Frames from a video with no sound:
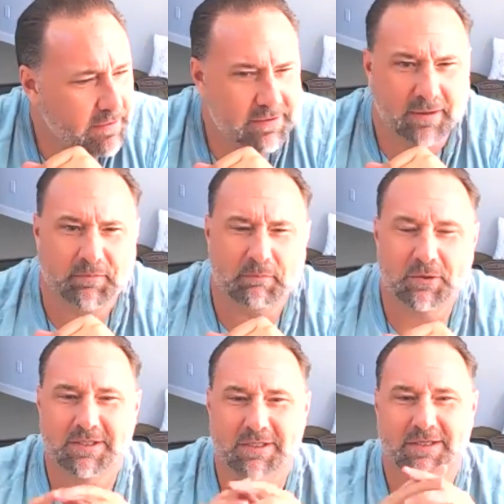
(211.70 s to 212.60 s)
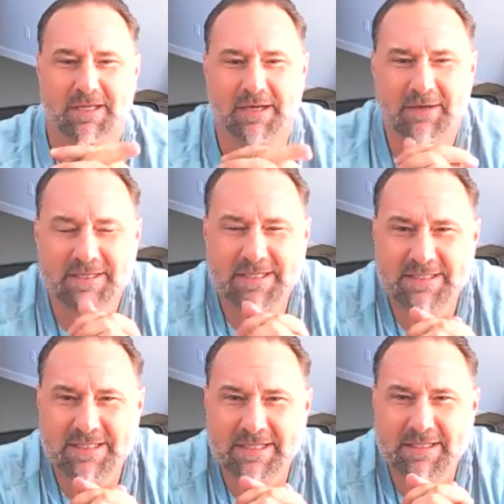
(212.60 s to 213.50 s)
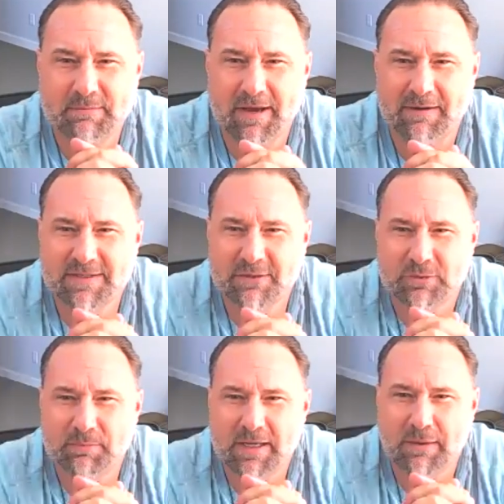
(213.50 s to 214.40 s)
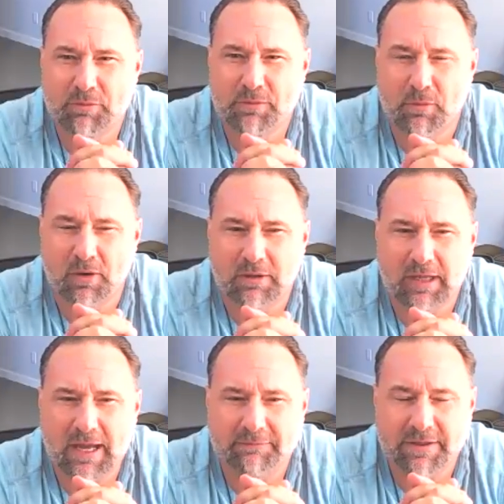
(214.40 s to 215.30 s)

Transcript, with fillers: Stop the music there. This is Metaphysical Meetup with Marc Live